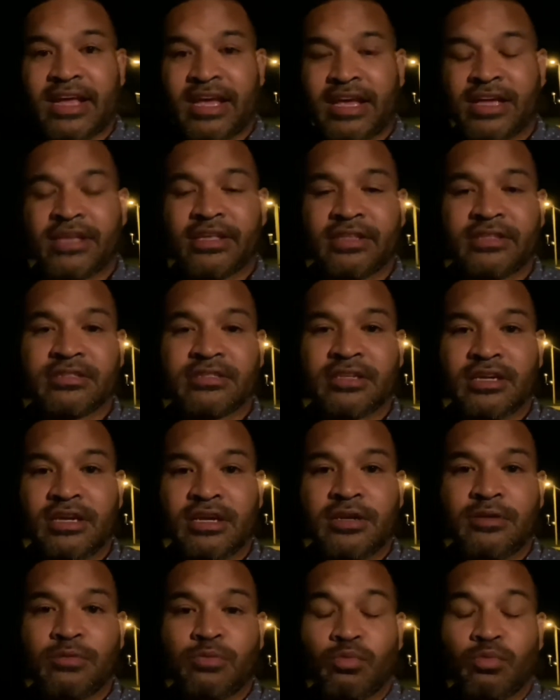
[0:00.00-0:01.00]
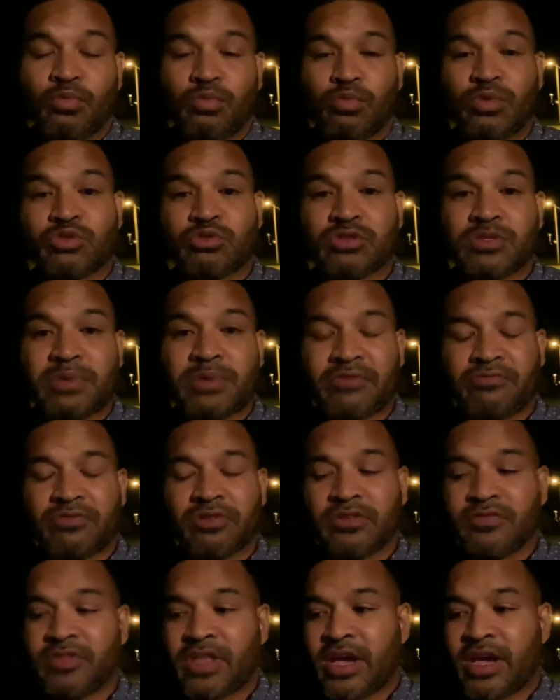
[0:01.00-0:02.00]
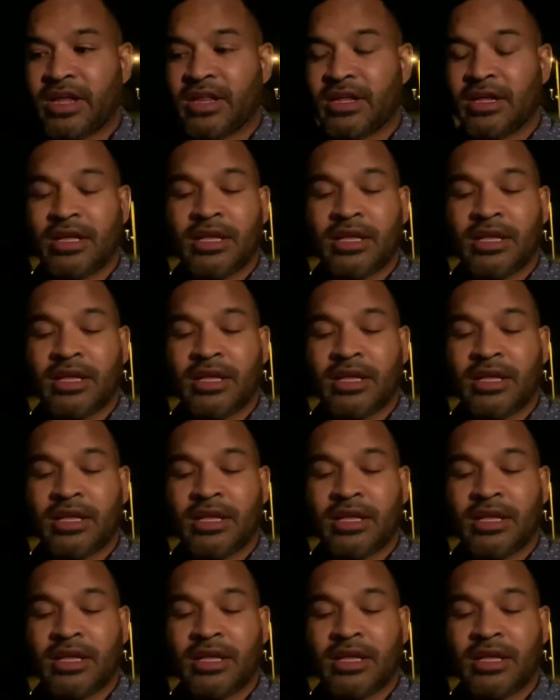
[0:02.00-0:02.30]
and uh, was respectful of that.